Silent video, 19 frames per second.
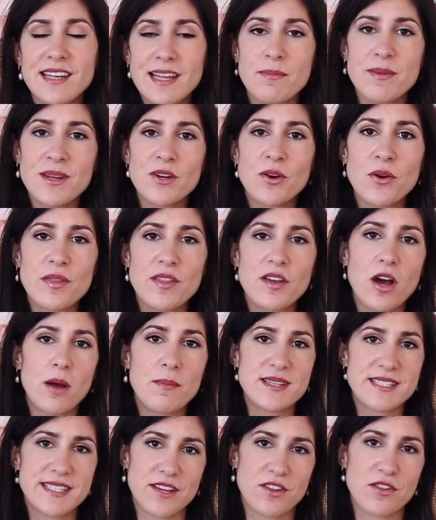let me know in the
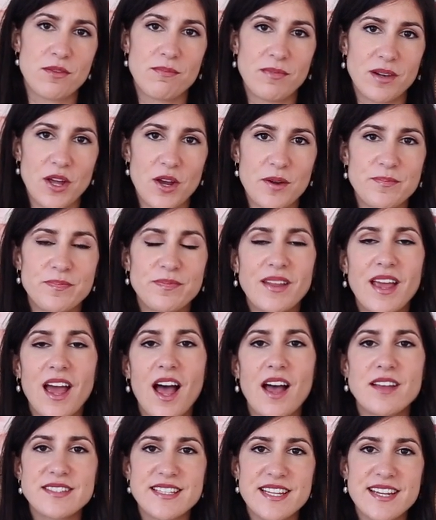comment section below.
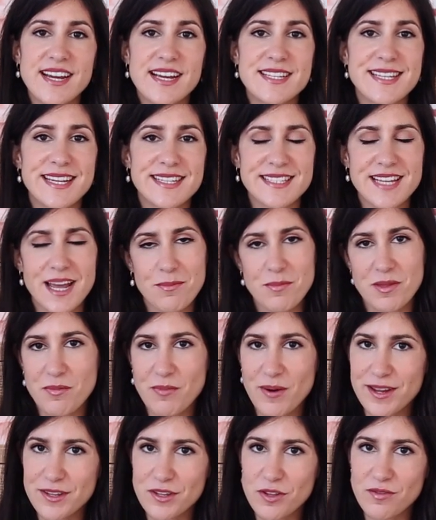I'll see you guys next time with a
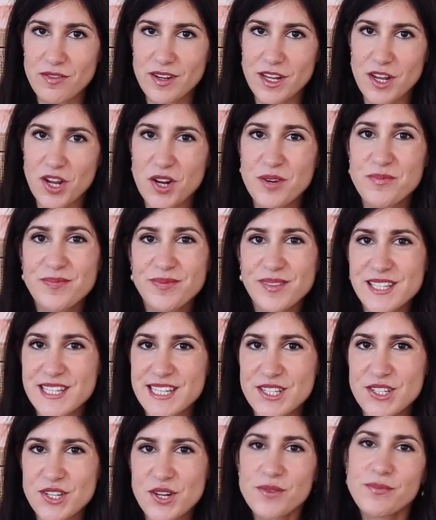brand new video.
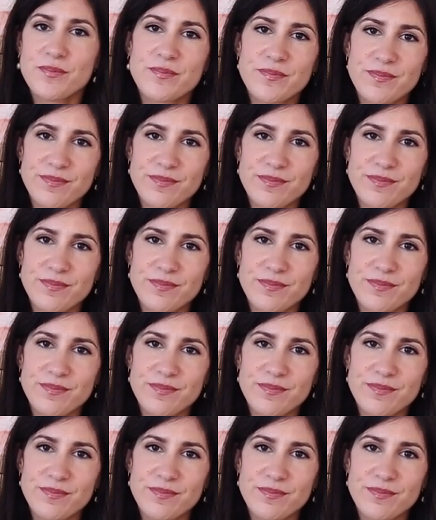See you soon.